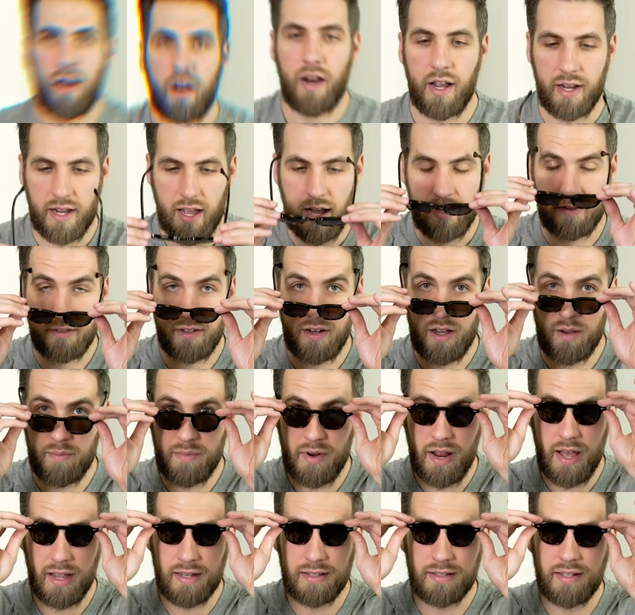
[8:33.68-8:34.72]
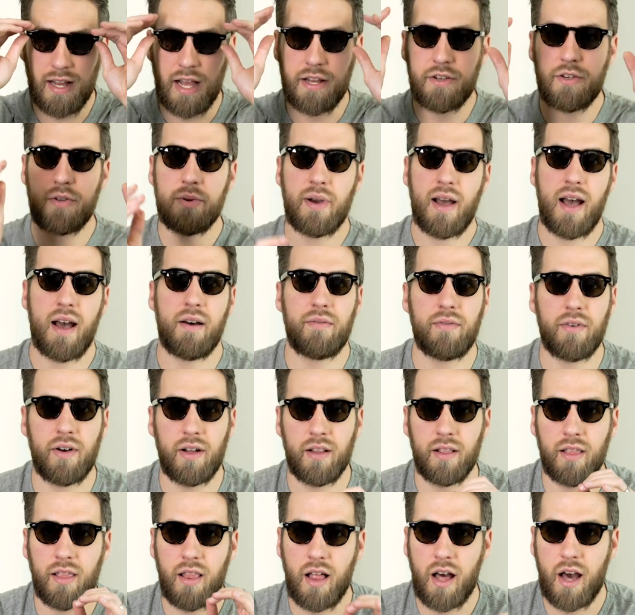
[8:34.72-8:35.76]
All right guys, and up next, I do have
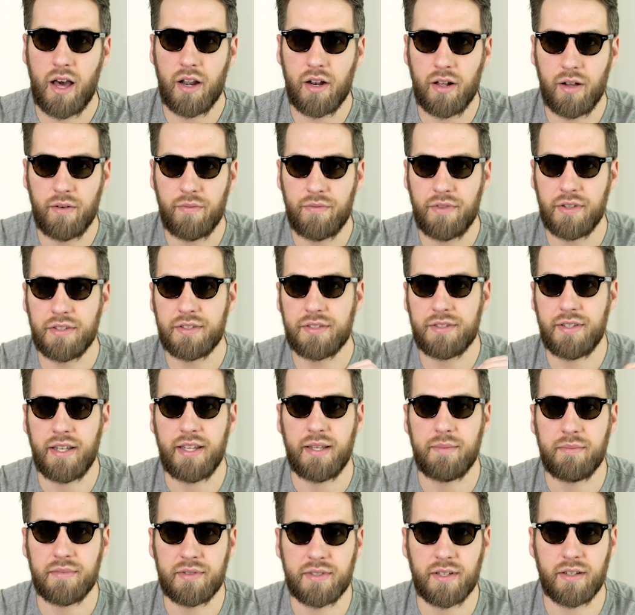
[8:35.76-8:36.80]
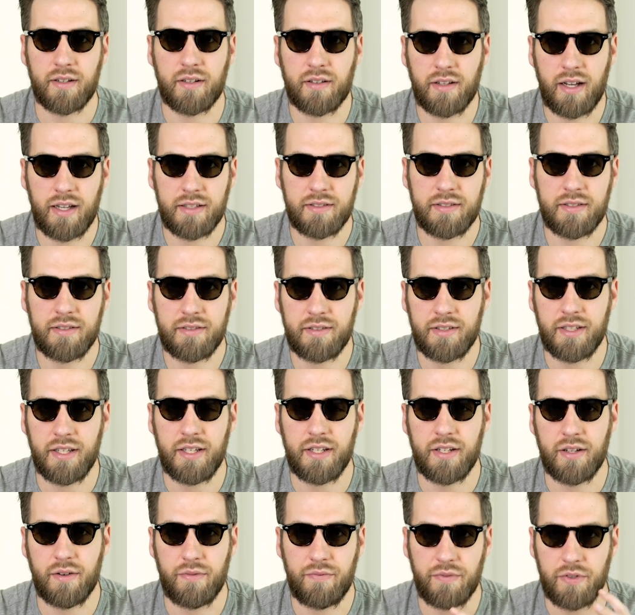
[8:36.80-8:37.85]
a lot of the same sunglasses
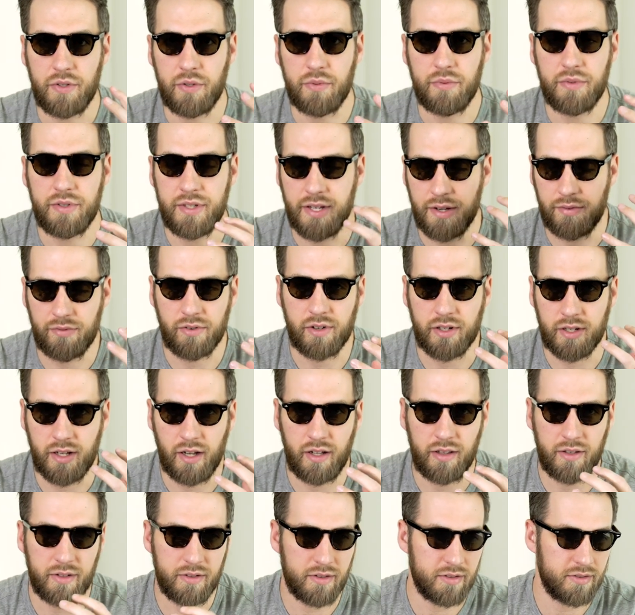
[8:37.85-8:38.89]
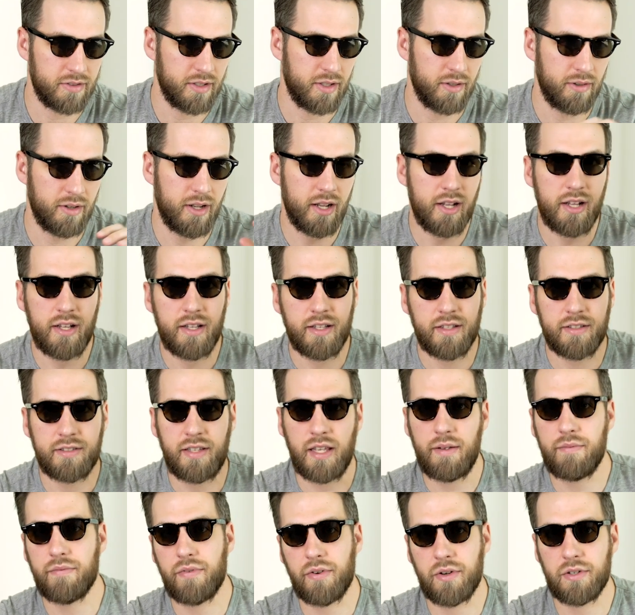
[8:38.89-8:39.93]
in a few different colors. So
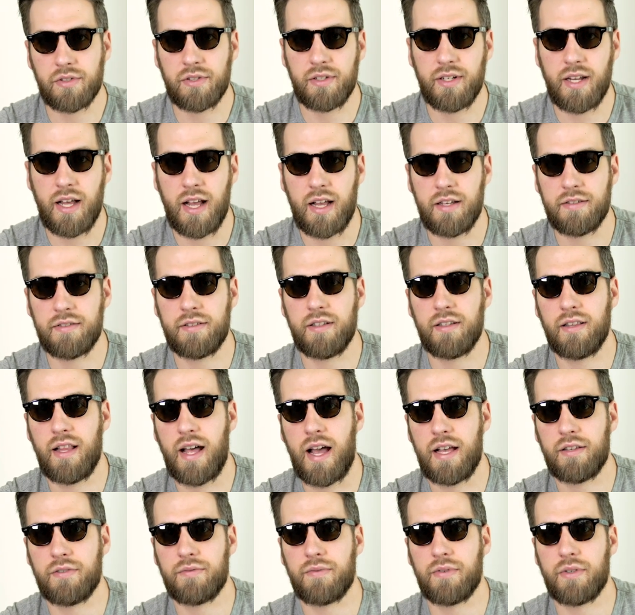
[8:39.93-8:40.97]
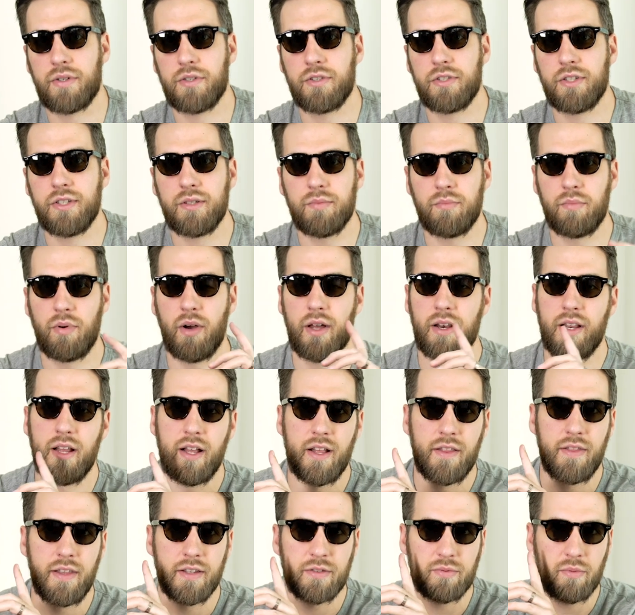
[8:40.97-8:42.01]
same version as the last version, but
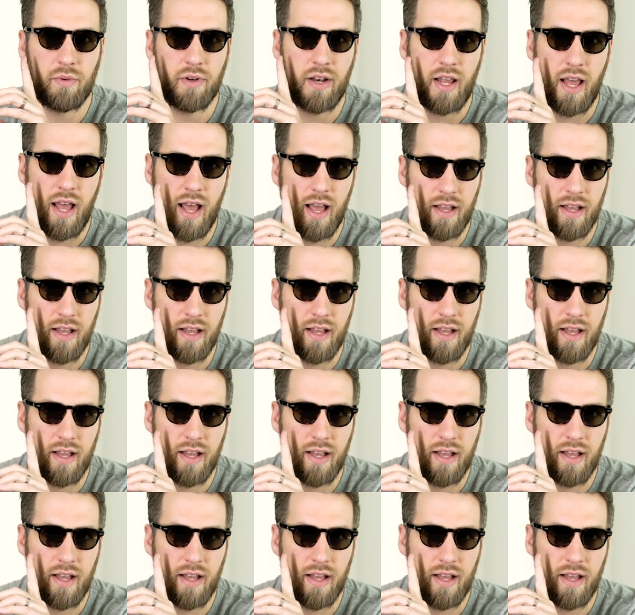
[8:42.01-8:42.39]
this one